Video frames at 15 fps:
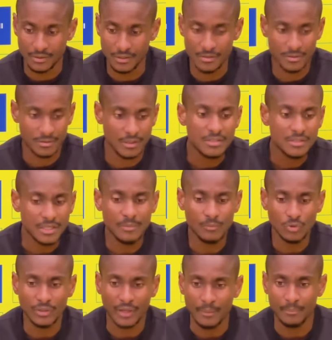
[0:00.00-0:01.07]
this this team
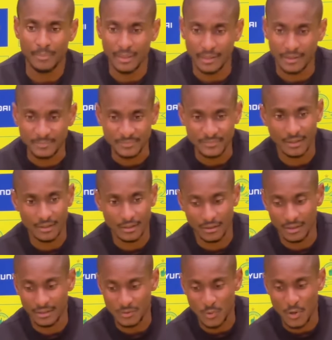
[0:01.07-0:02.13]
will get better
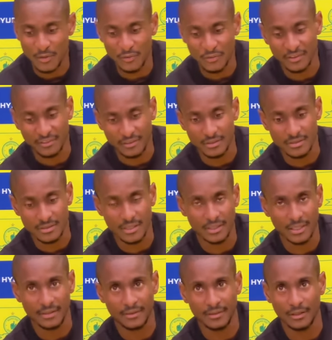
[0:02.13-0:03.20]
that's one of the things
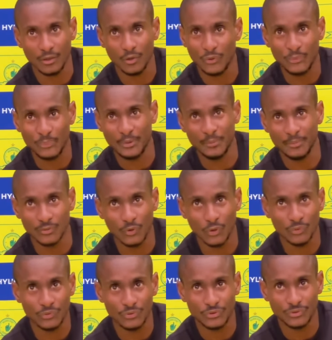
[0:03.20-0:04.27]
that I think a lot of people
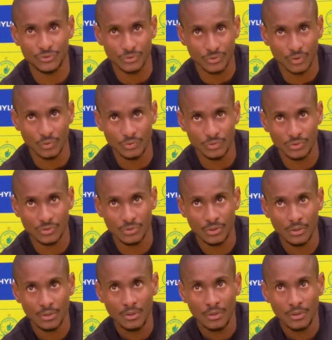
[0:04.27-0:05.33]
don't don't
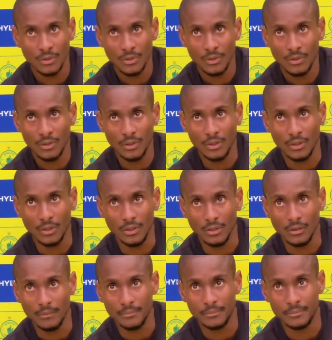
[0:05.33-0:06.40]

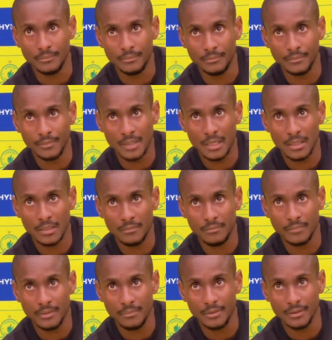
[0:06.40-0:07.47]
uh,
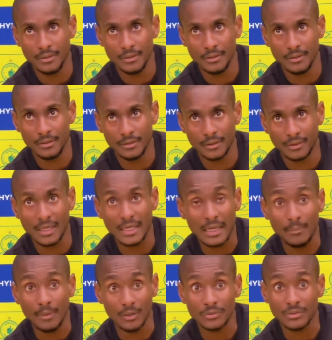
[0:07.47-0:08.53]
maybe think
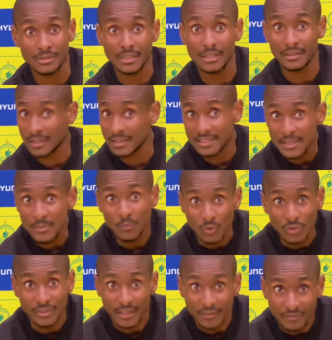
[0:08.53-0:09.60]
about is that the team
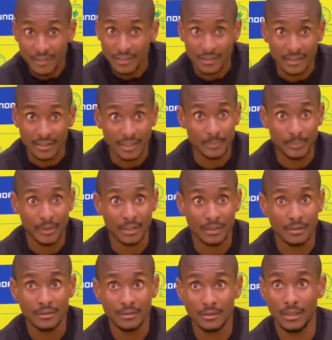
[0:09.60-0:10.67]
will definitely get better
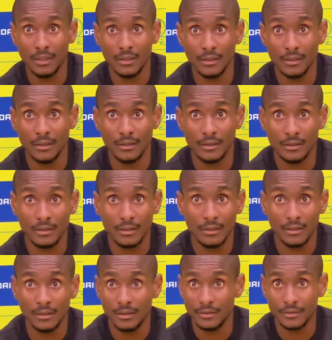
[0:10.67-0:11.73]

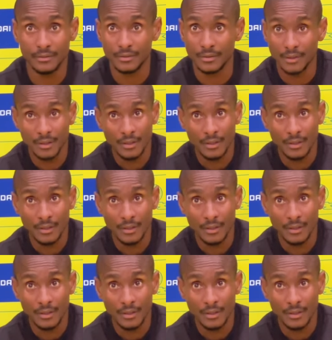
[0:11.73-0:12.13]
uh, and